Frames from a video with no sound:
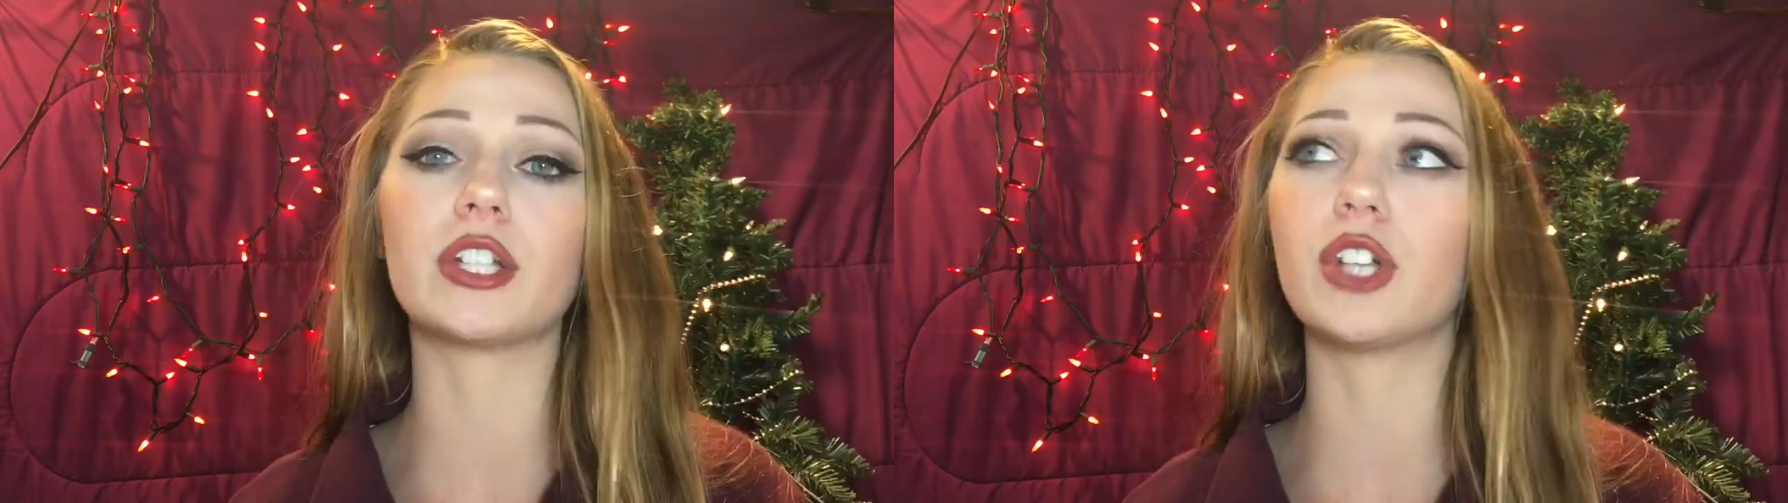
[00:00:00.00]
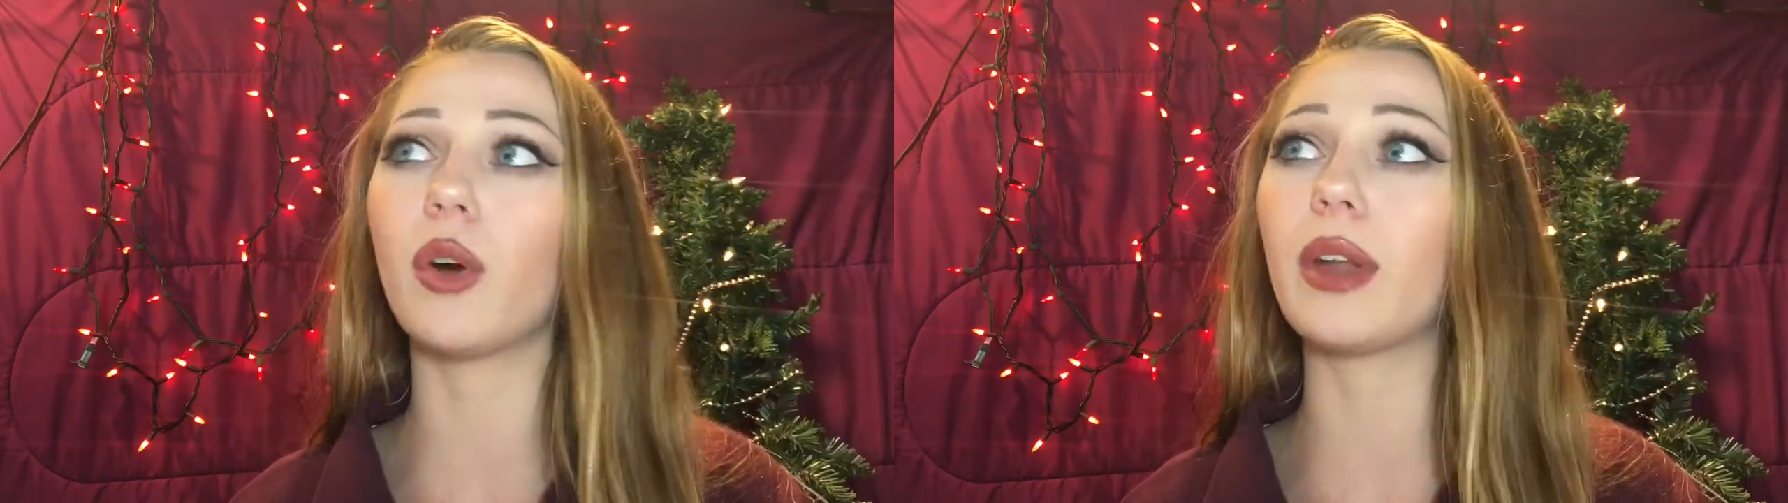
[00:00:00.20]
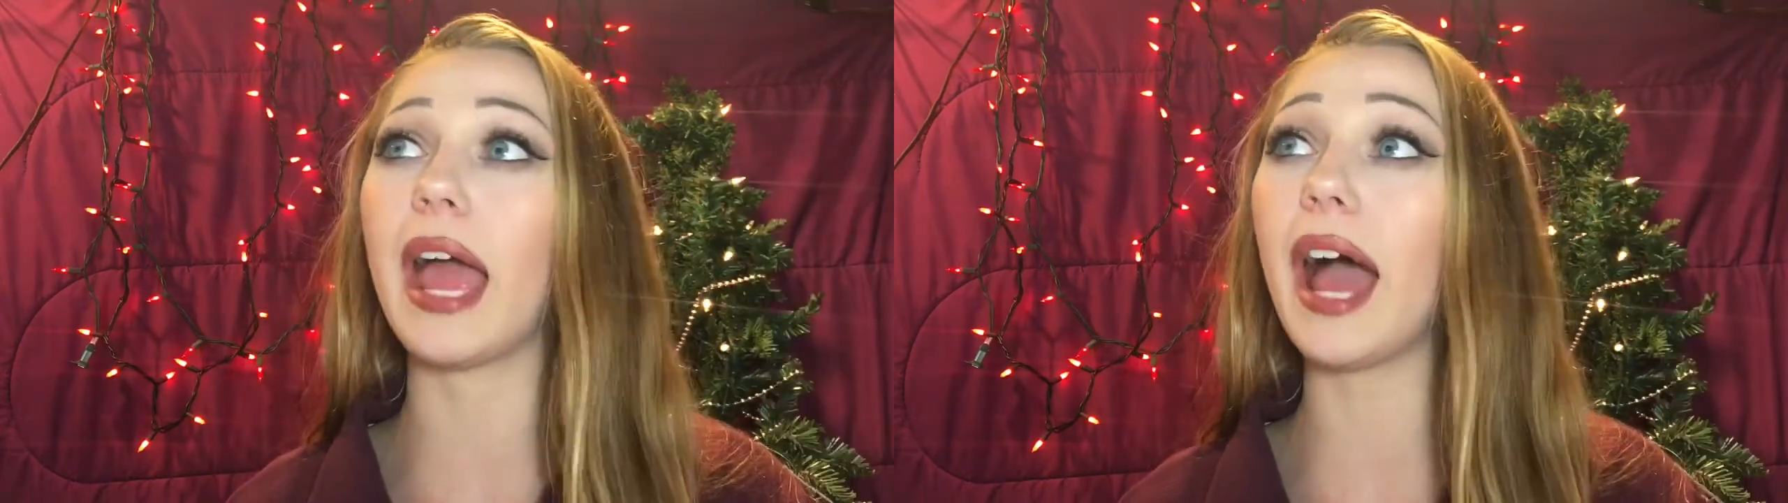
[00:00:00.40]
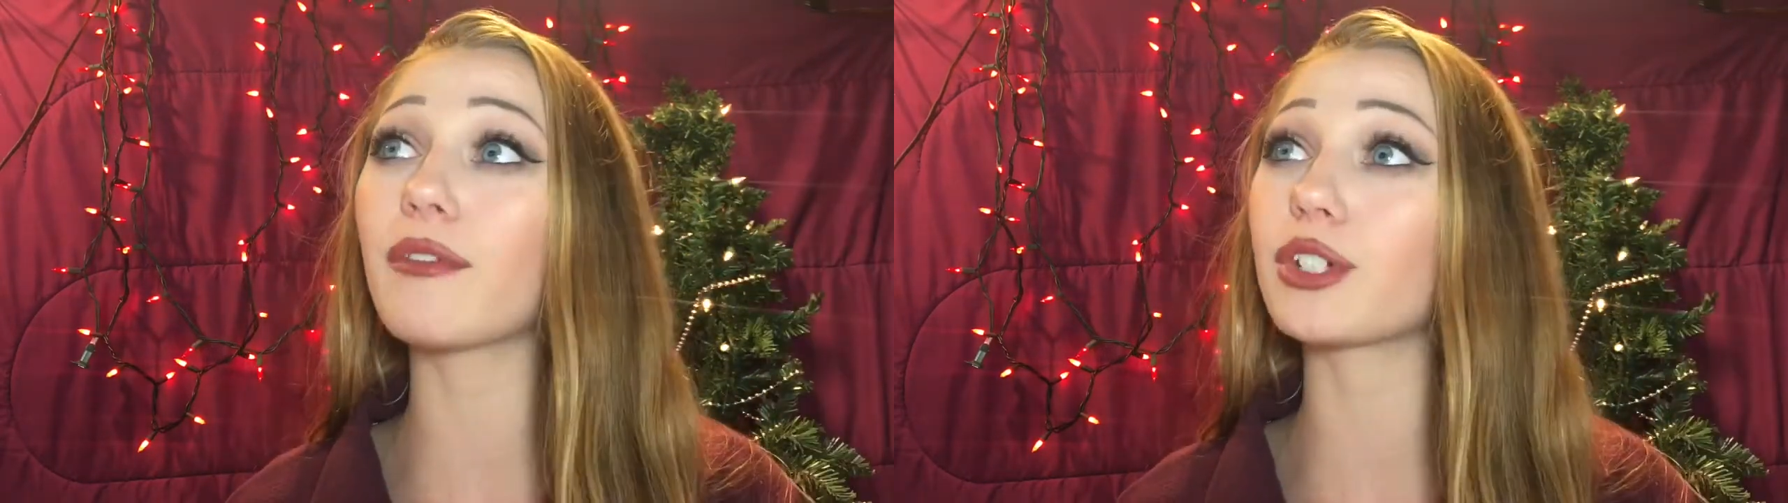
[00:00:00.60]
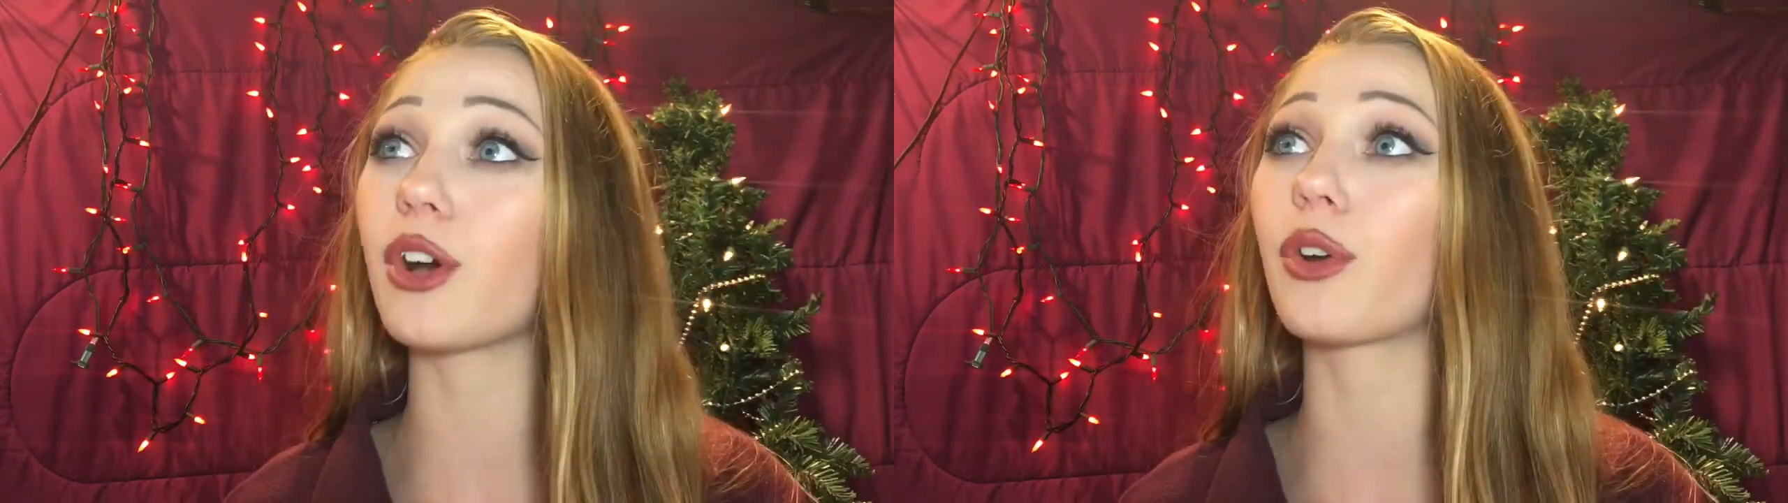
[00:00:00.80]
don't
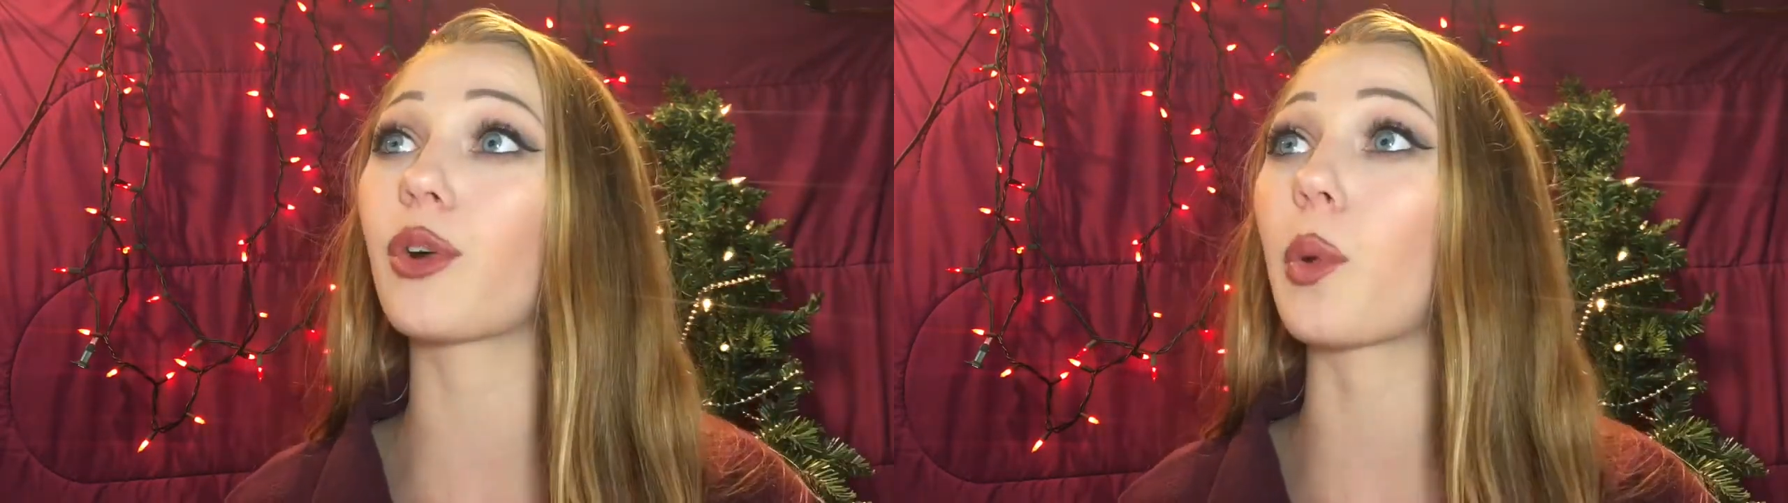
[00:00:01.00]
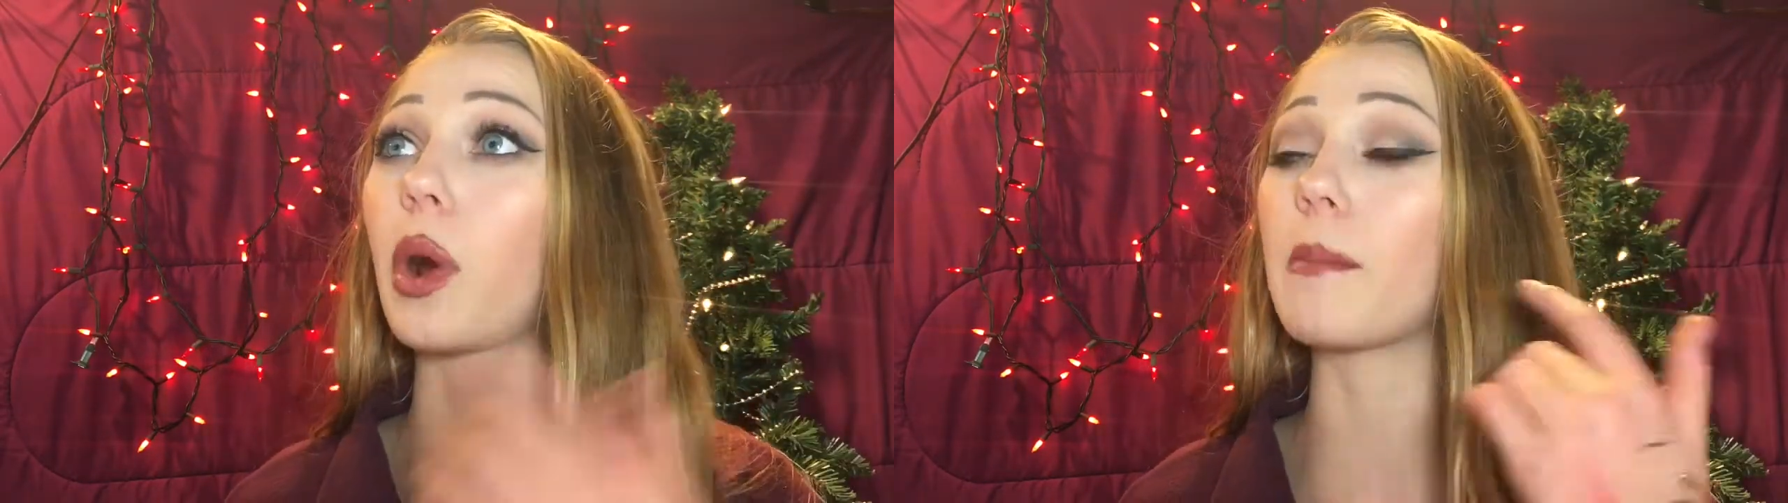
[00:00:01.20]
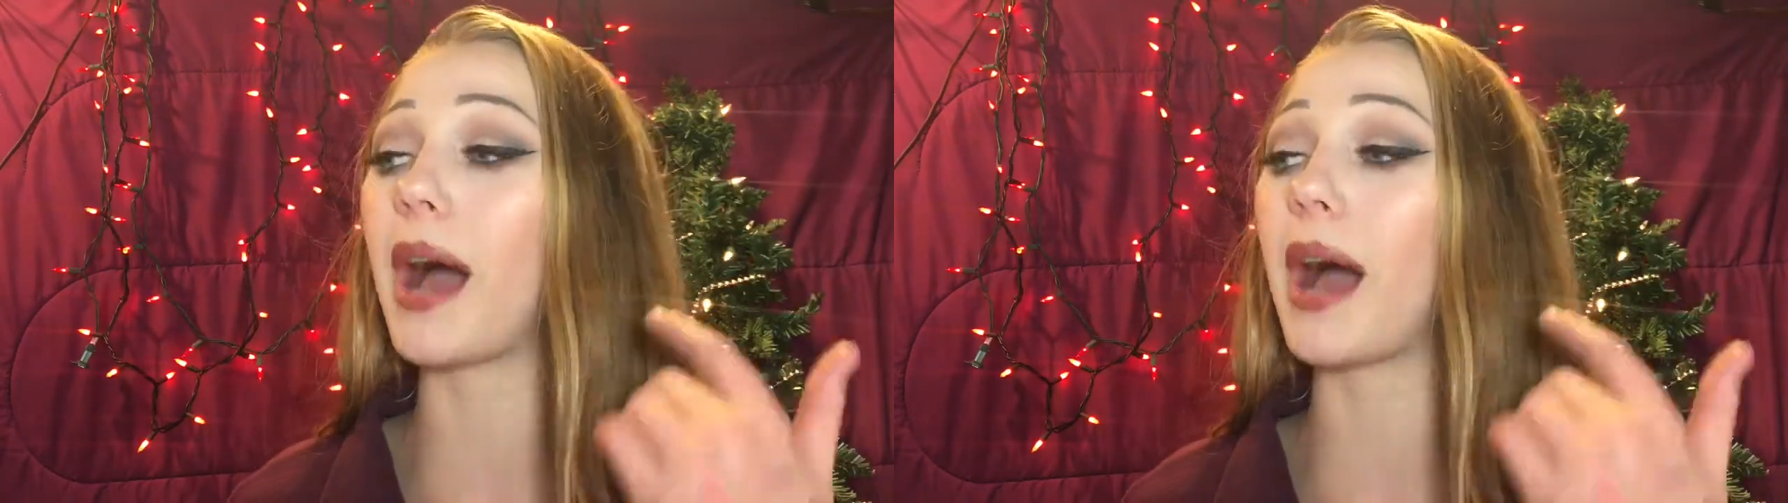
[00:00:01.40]
have a toner or I'm